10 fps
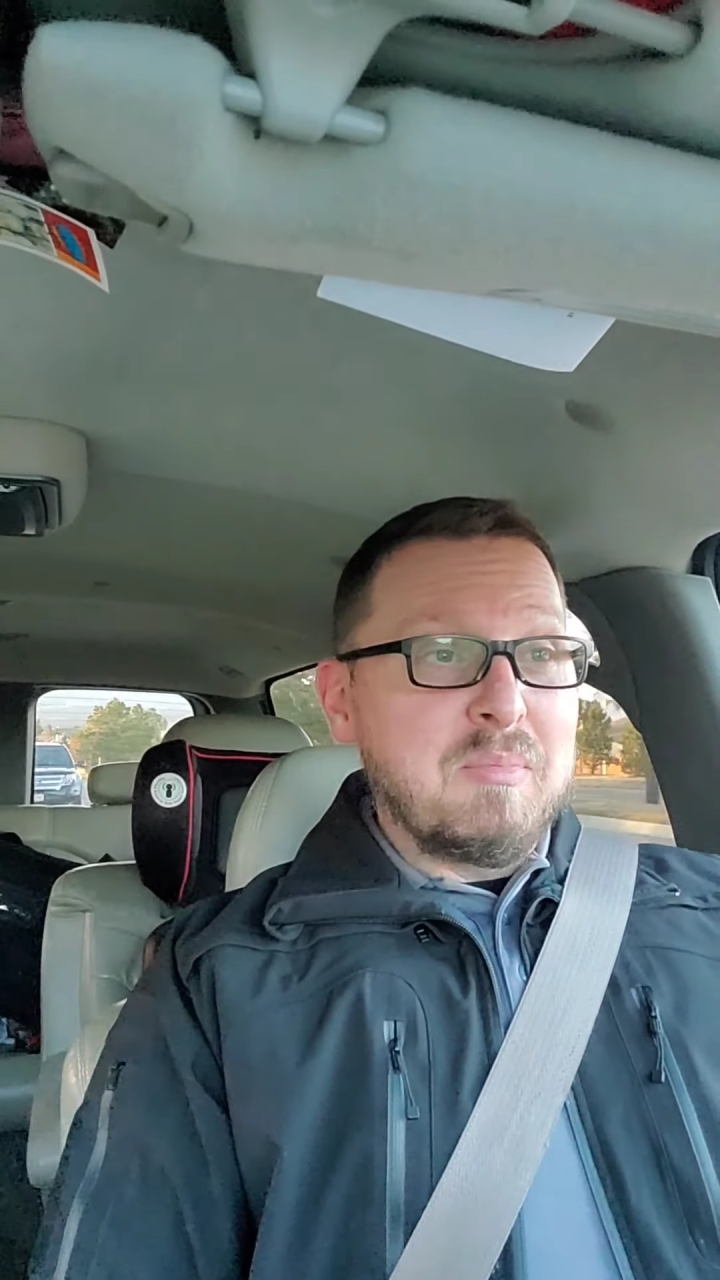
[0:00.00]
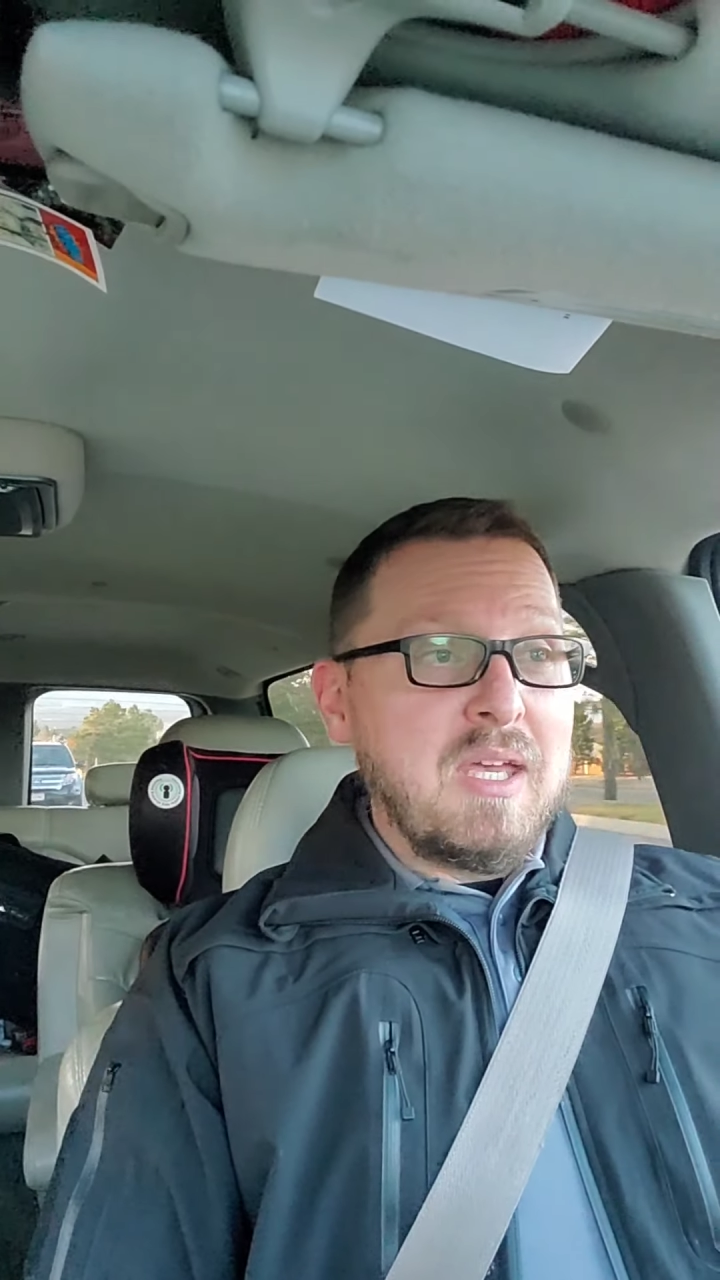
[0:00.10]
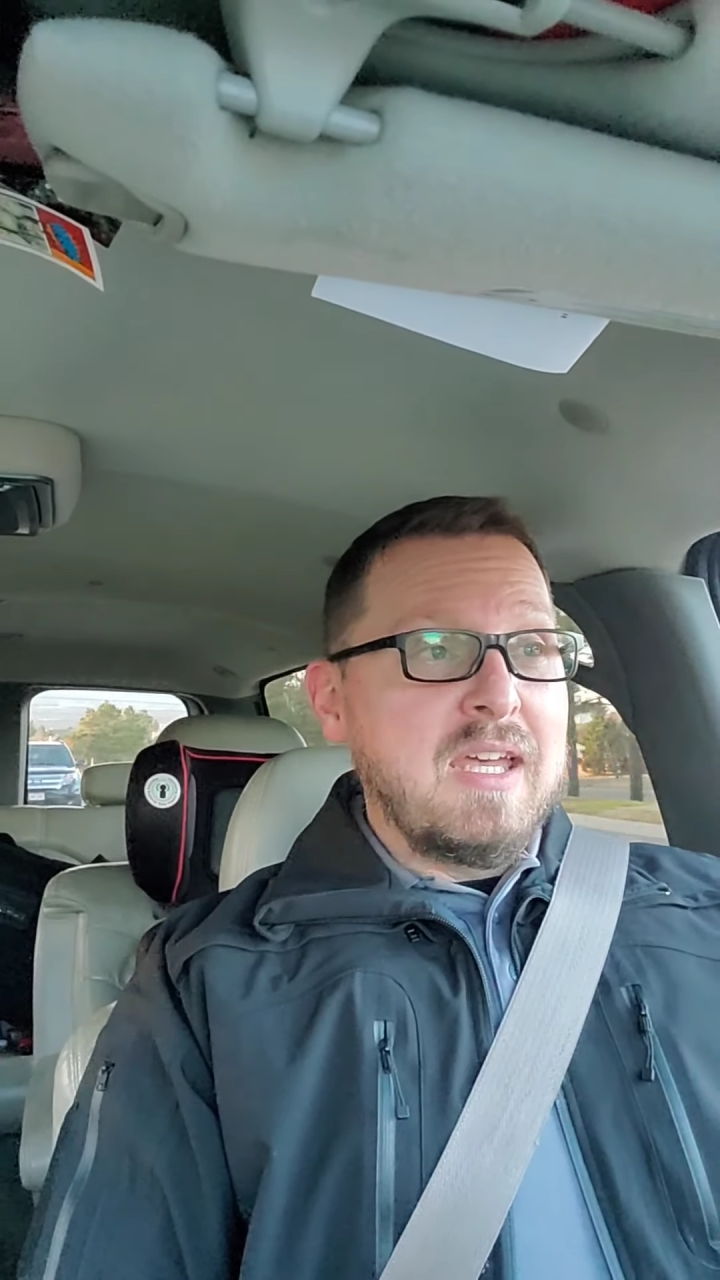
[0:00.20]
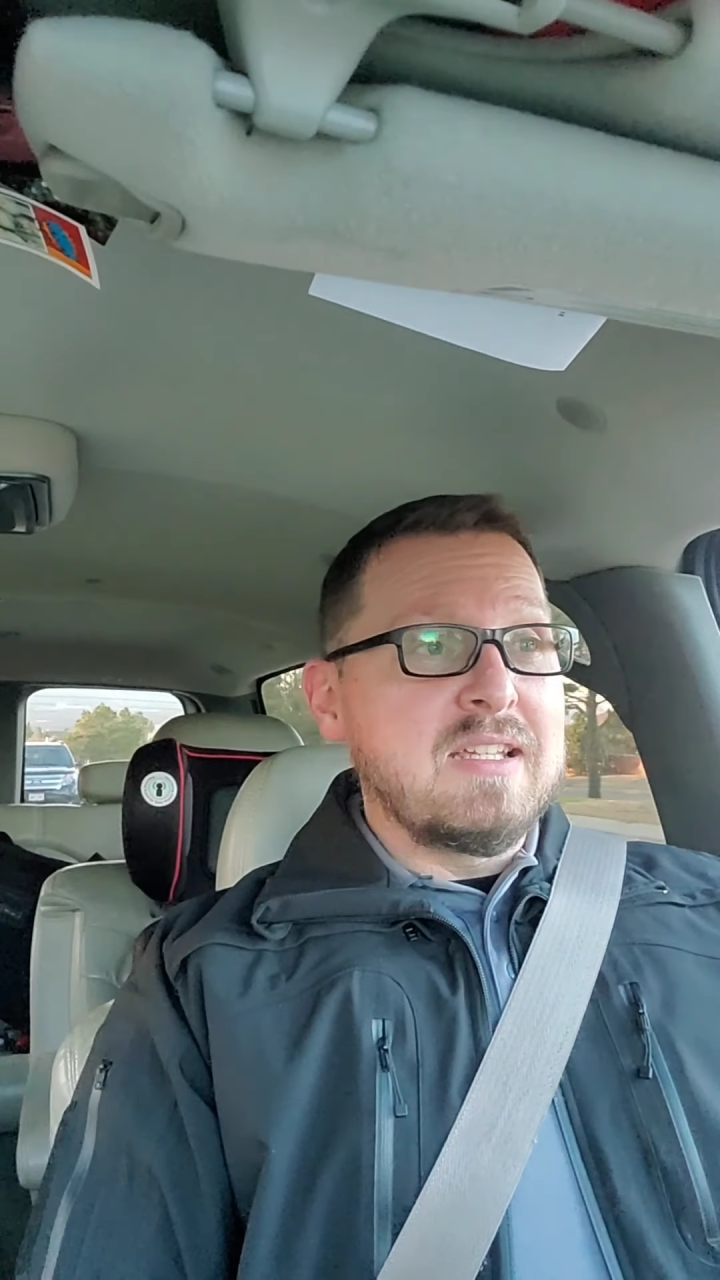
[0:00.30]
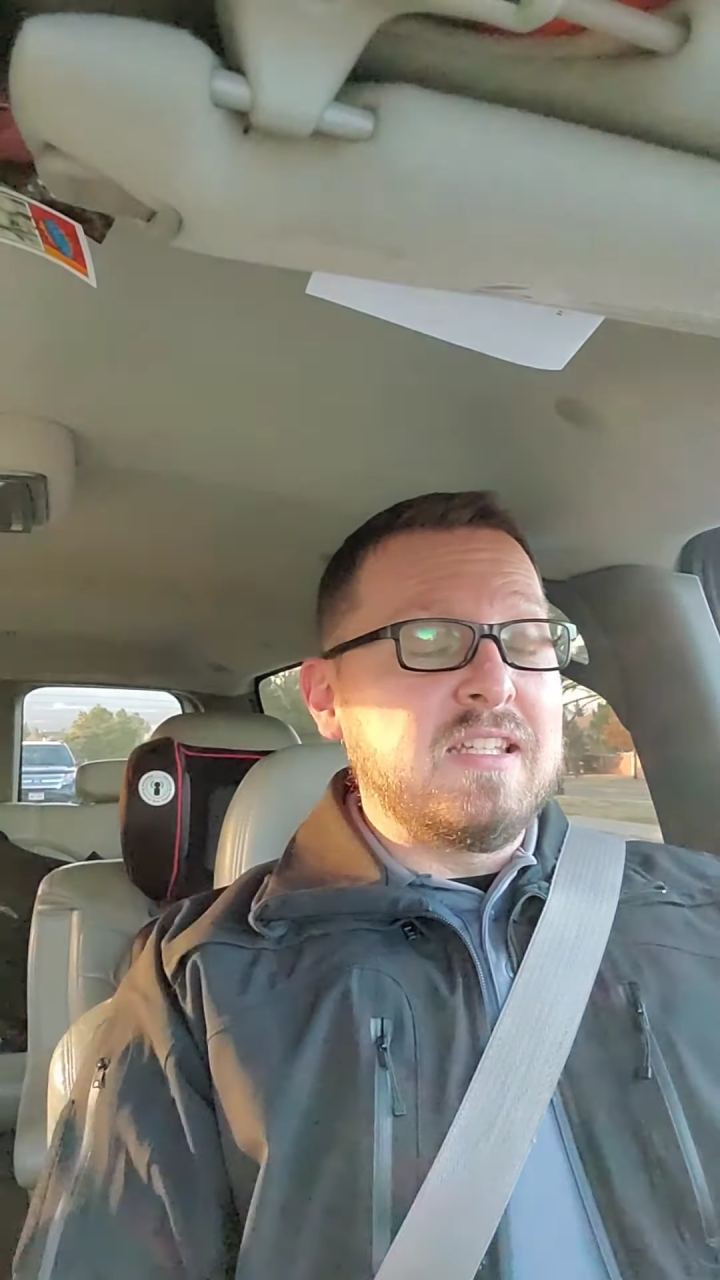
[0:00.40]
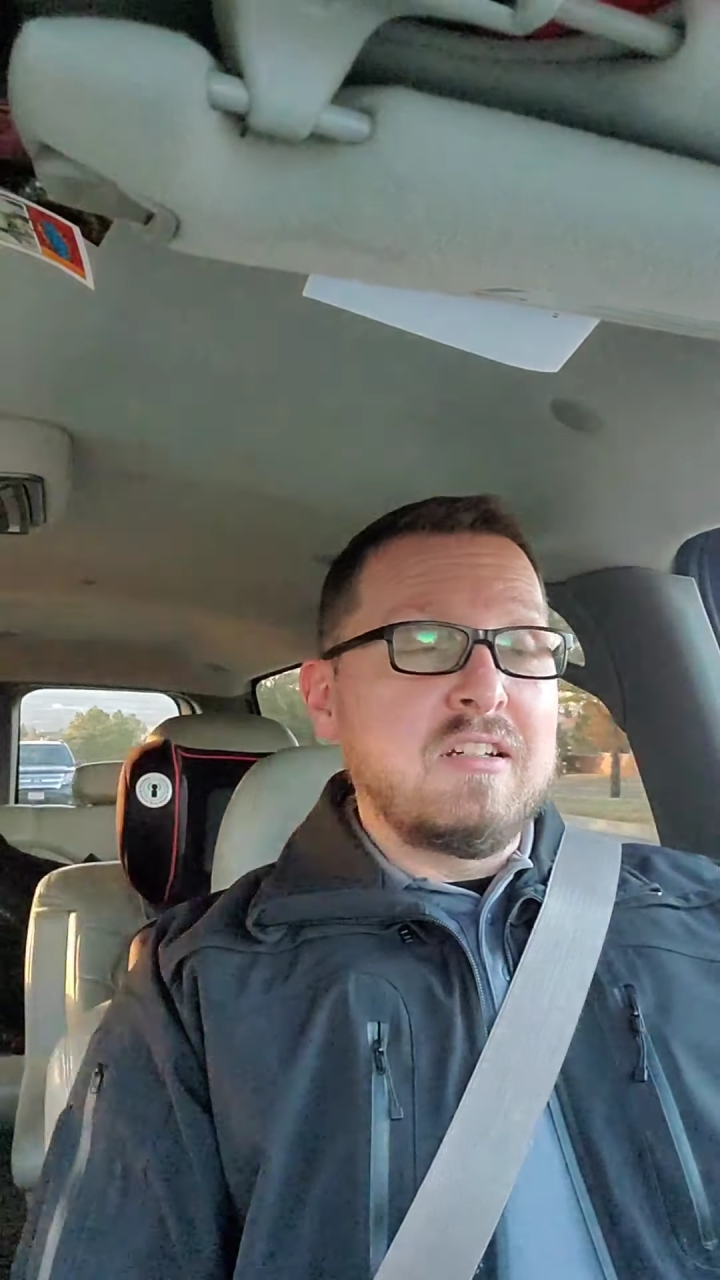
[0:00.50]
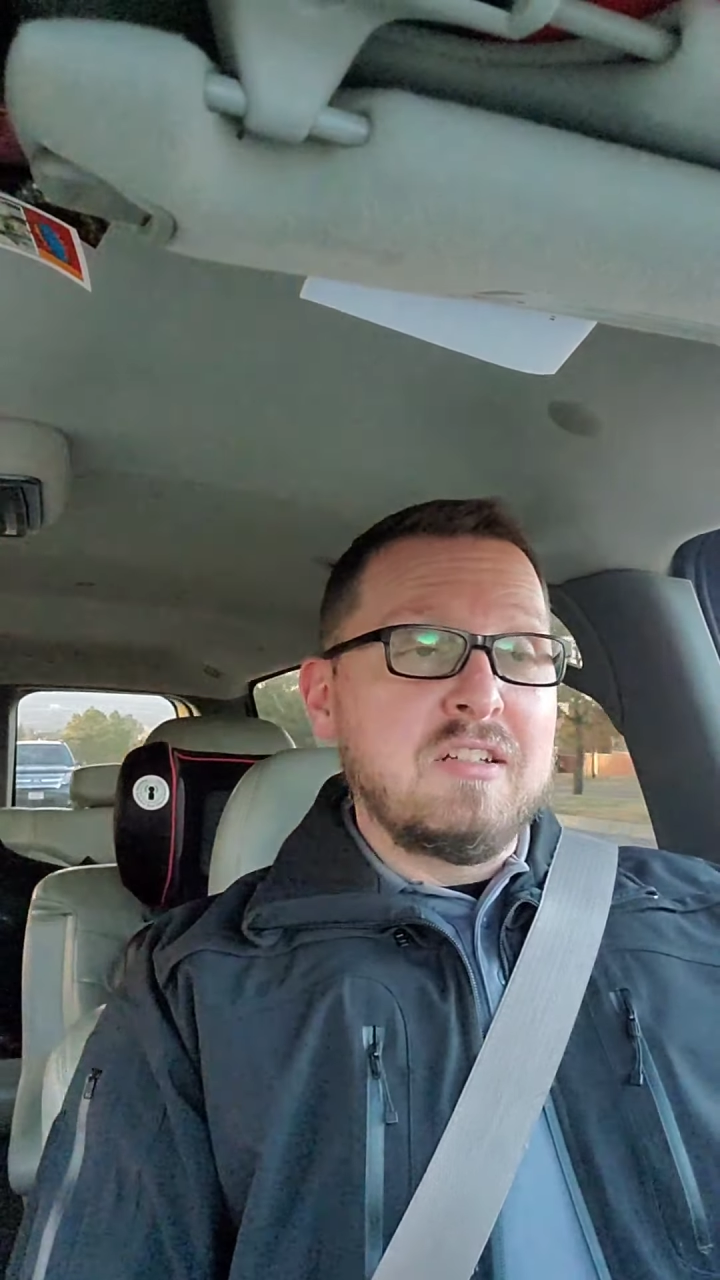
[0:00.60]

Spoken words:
bags that are